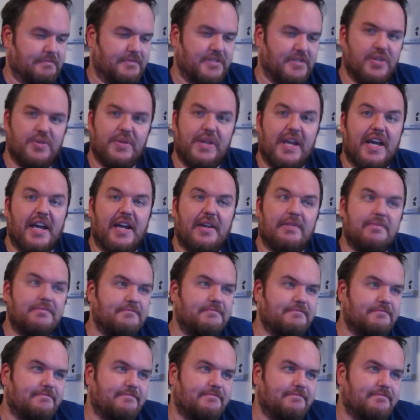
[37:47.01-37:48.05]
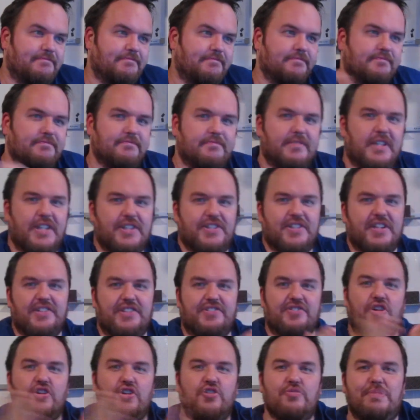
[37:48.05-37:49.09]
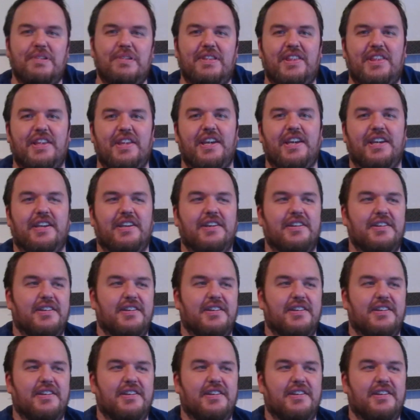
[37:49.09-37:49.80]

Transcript: So yeah, it's a nice open thing.